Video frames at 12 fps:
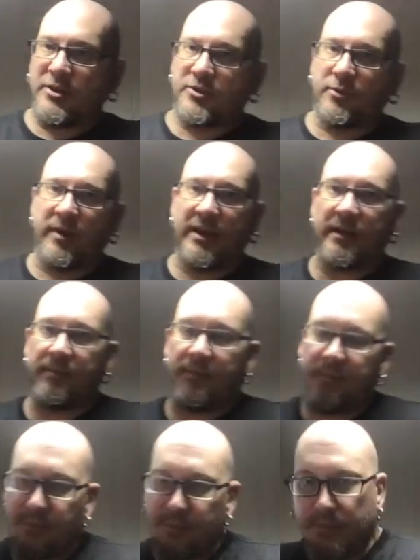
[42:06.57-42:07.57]

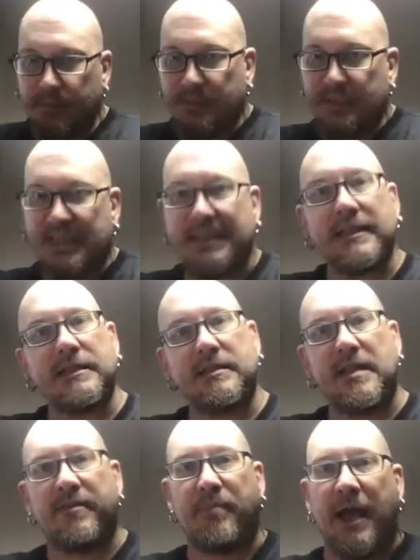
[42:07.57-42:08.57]
random scenic
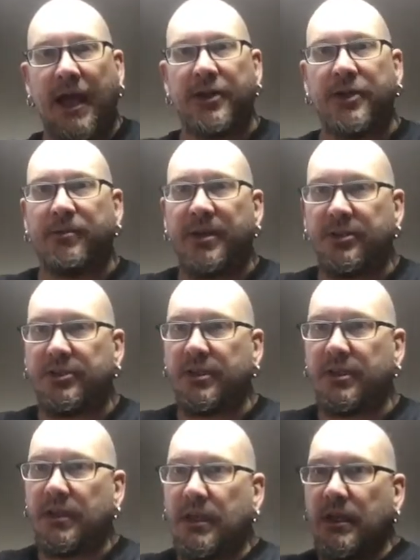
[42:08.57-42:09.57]
stuff behind your
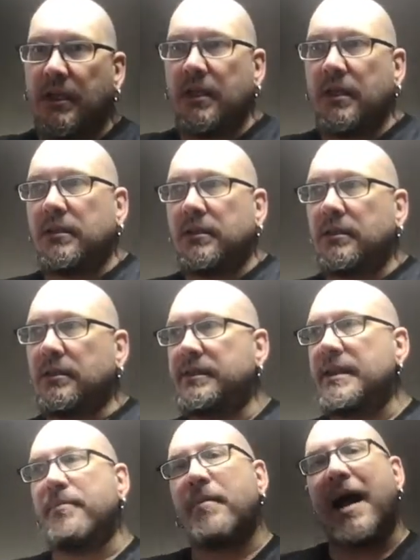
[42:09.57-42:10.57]
miniature,
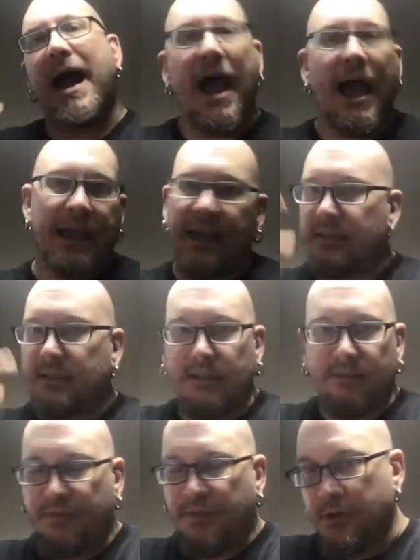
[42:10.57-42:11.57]
my eye gets
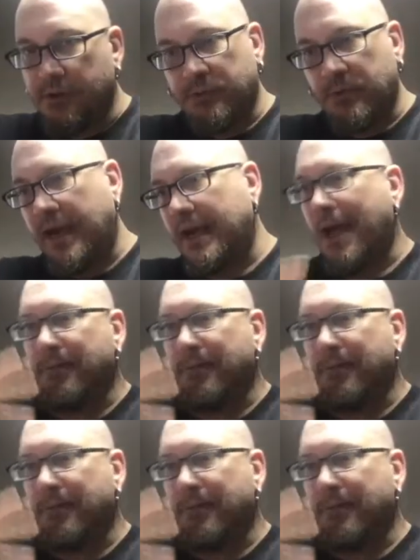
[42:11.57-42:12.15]
confused, right?